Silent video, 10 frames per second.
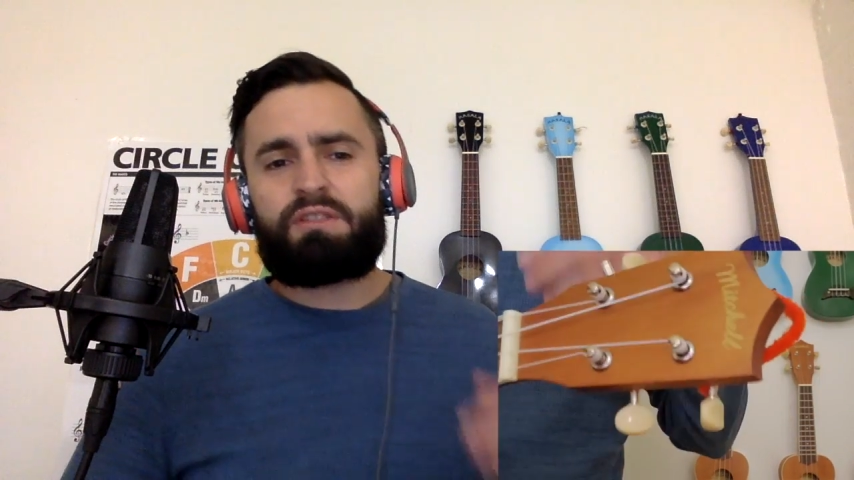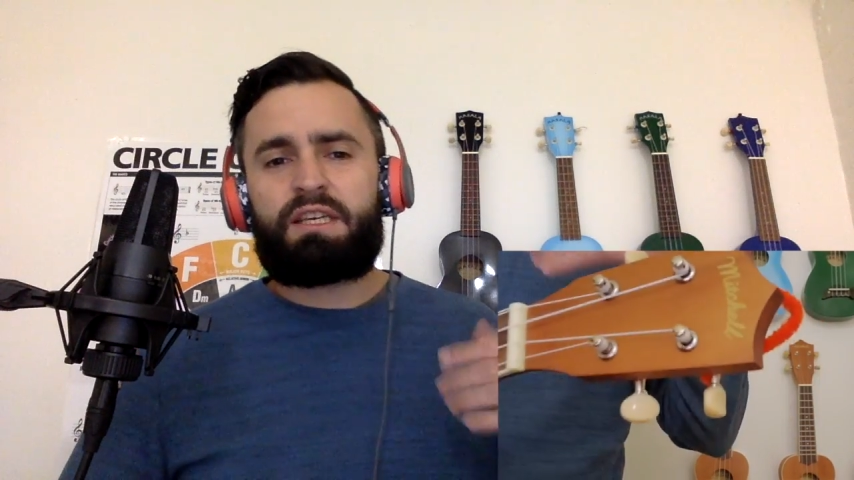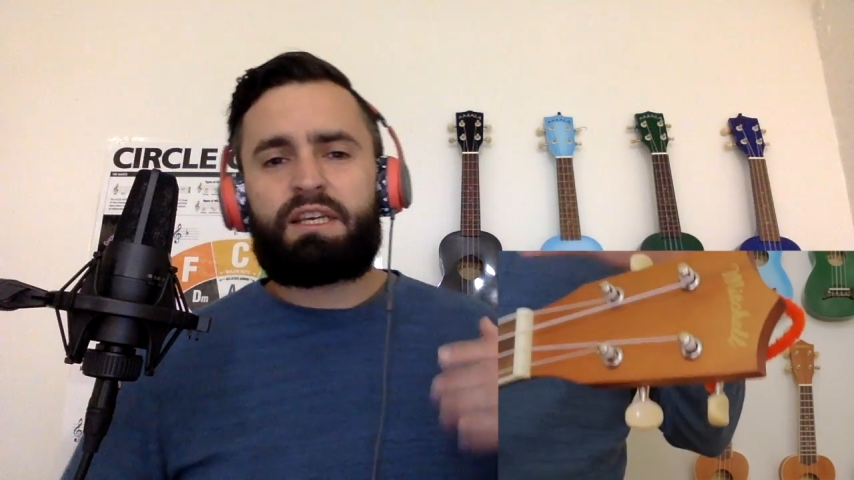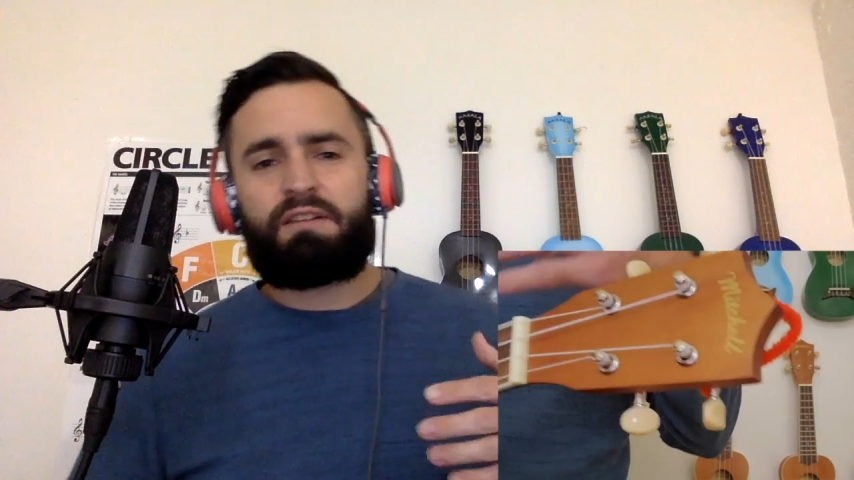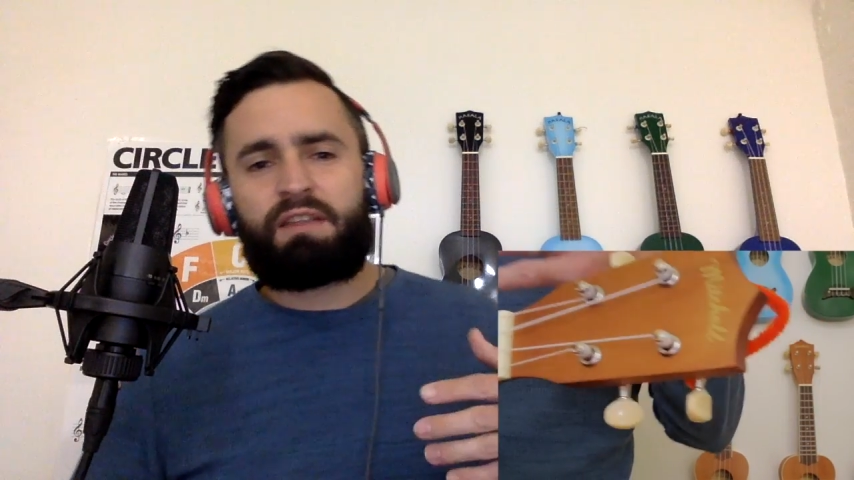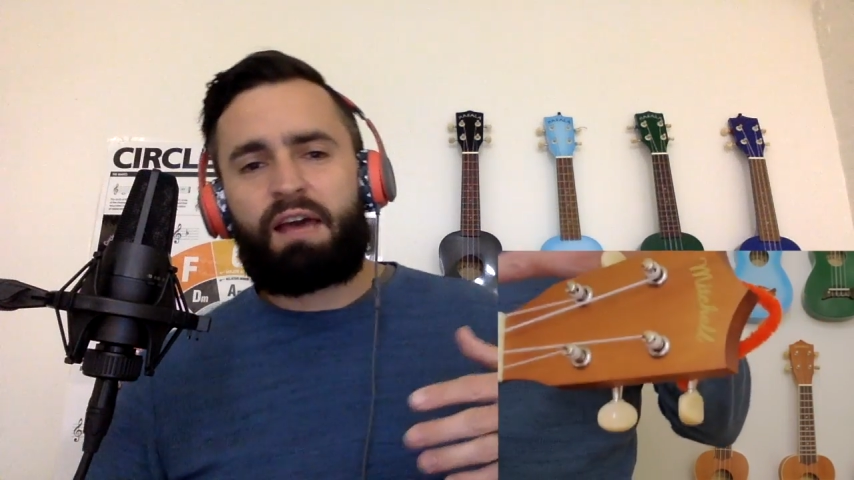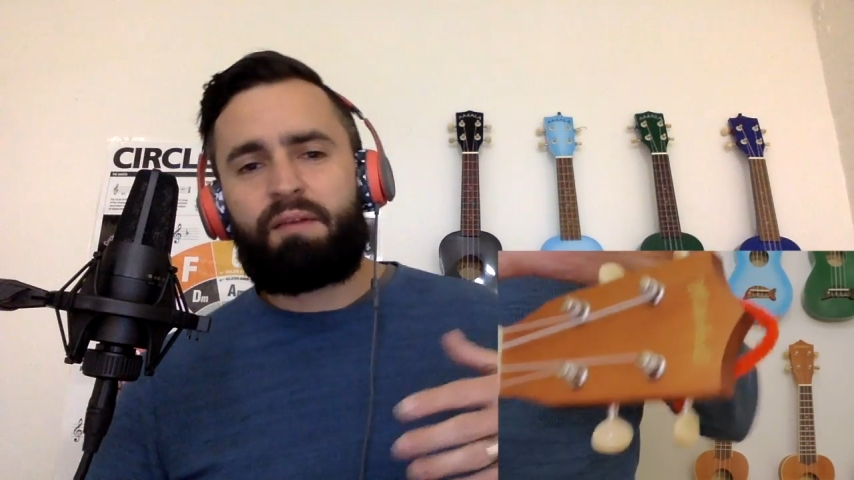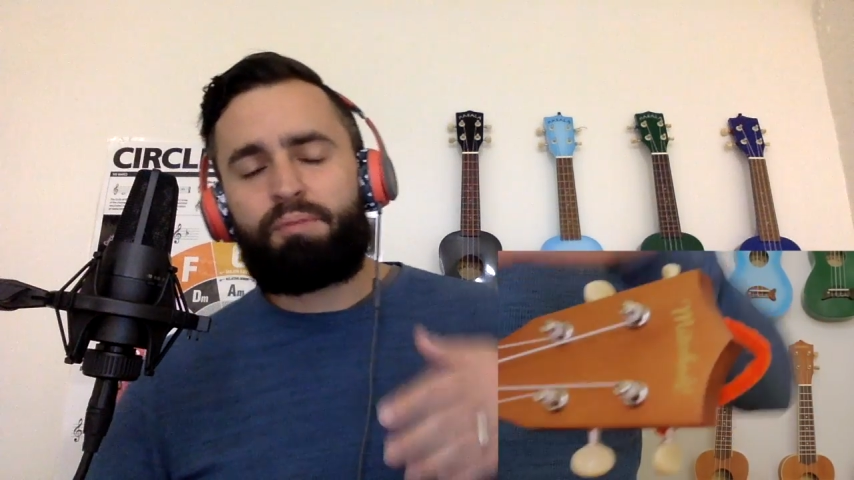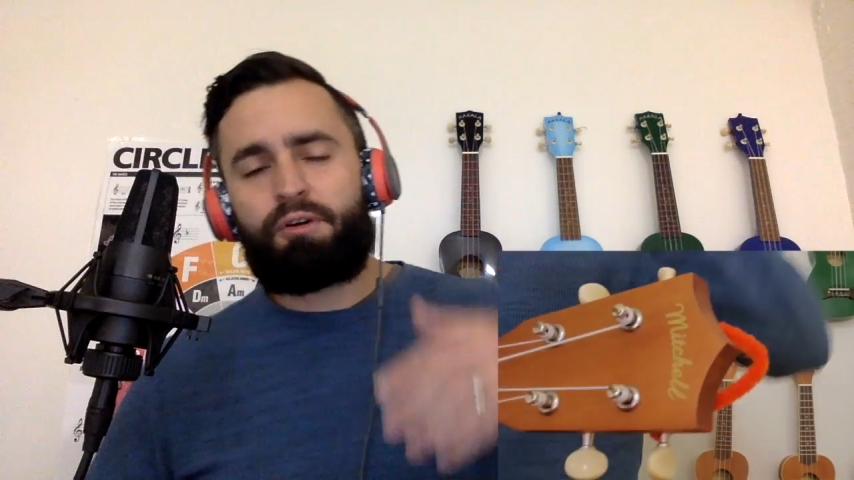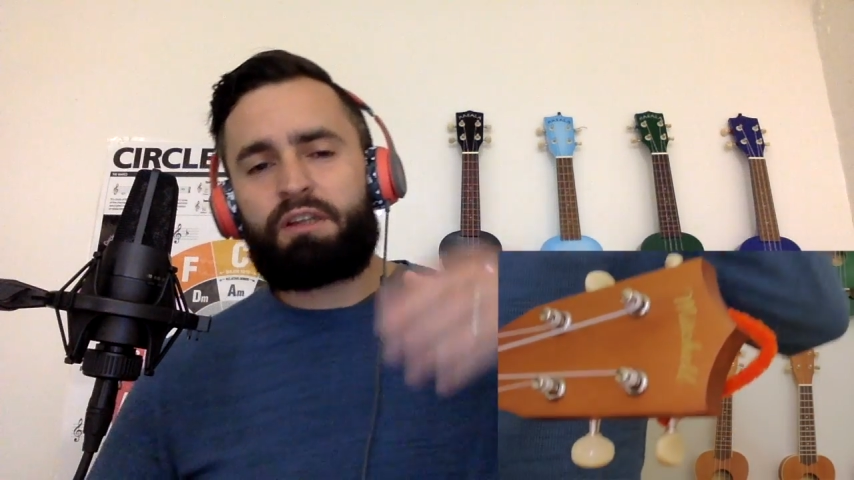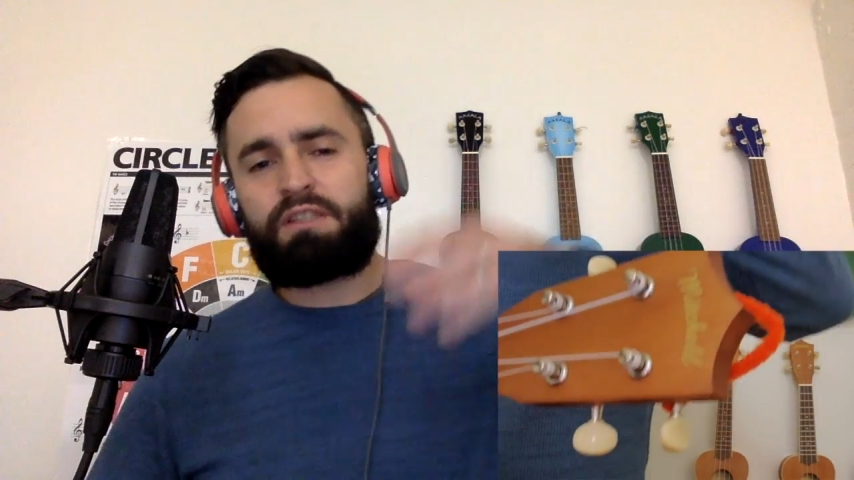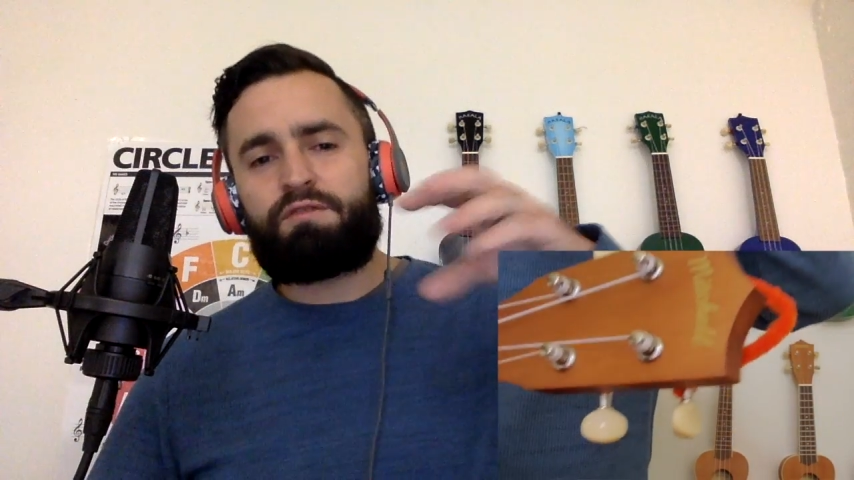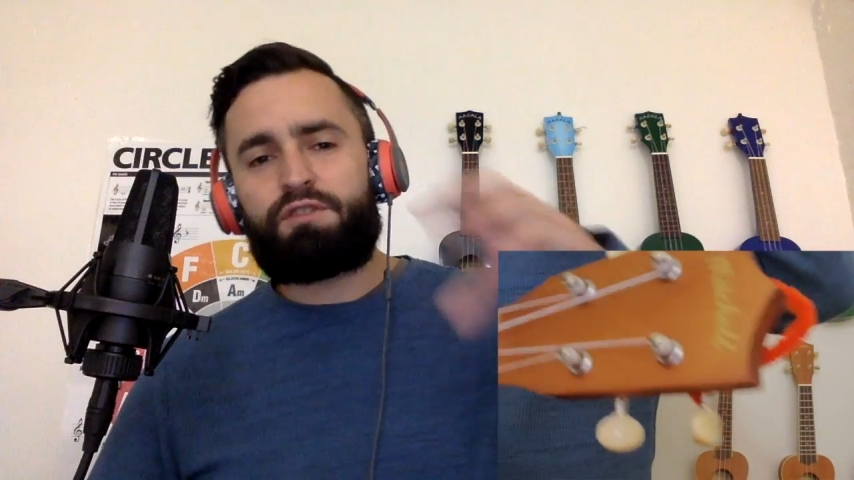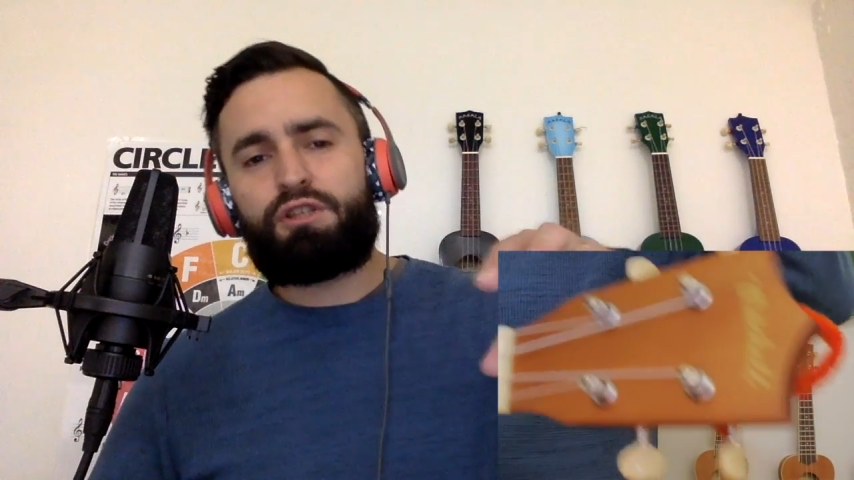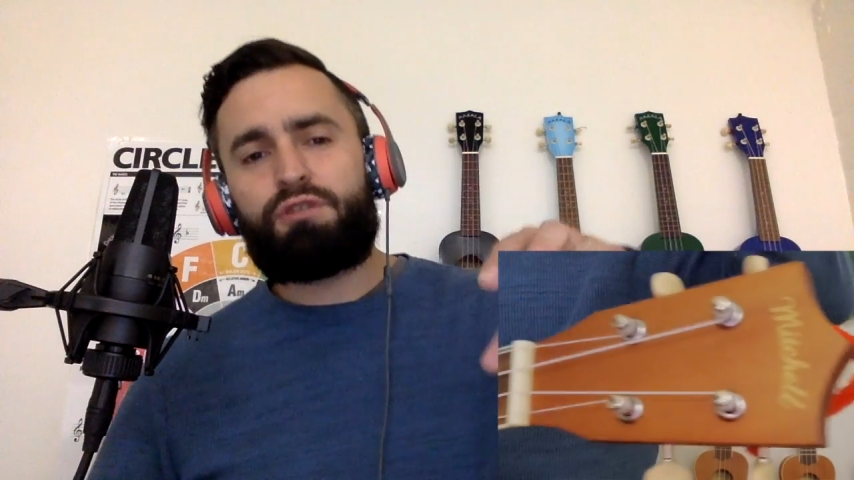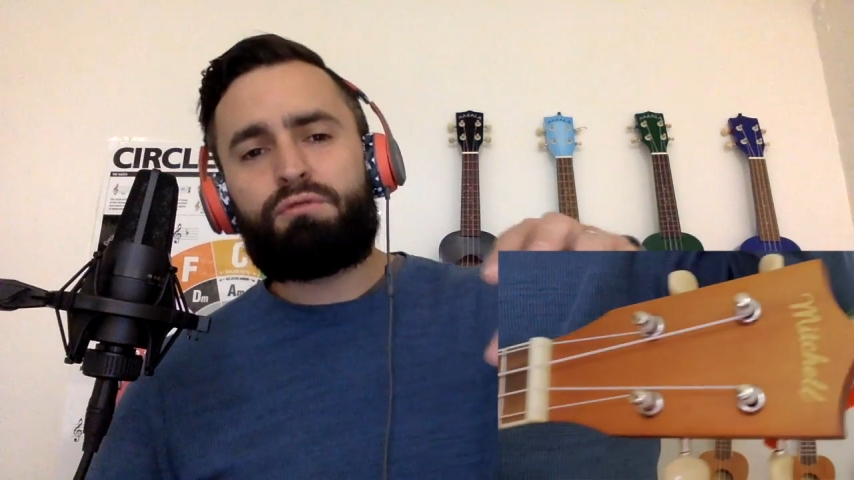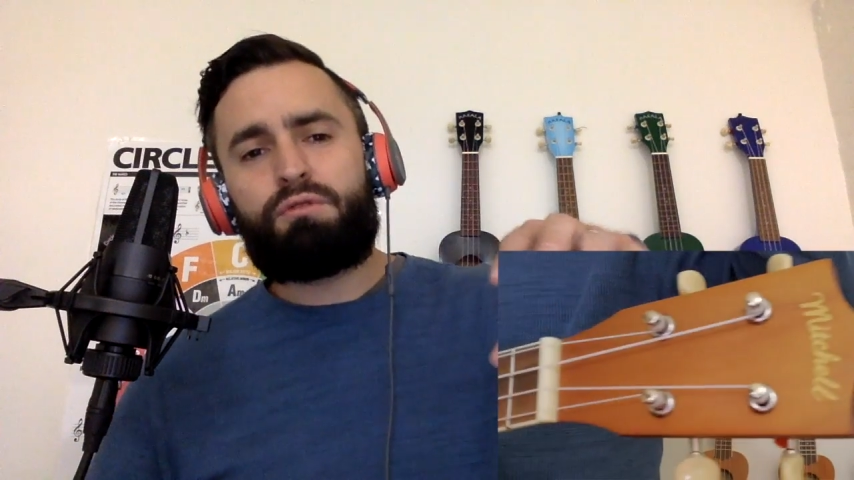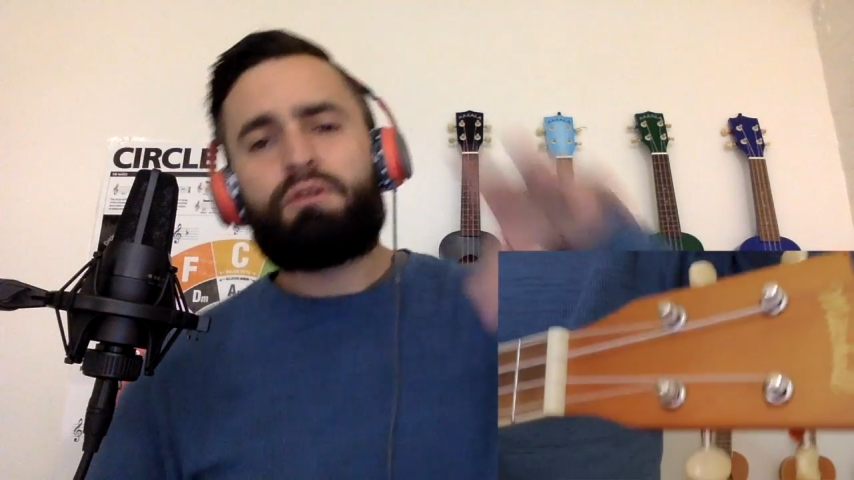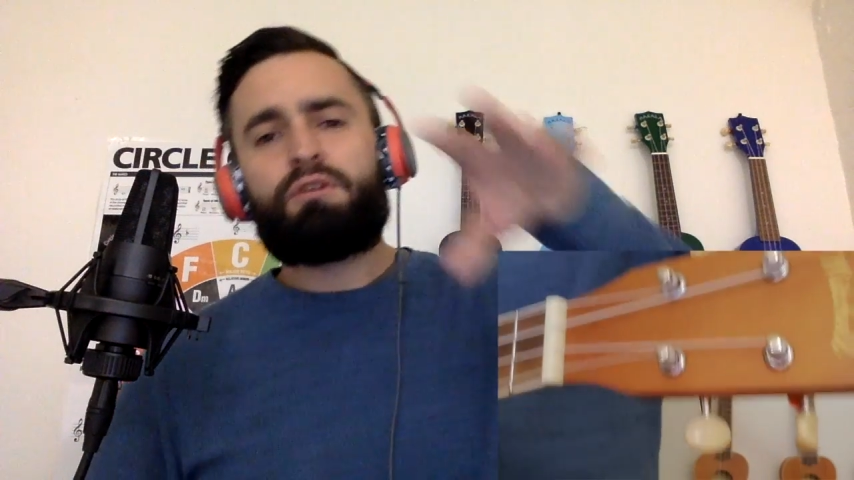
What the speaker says: to hearing that progression of 2,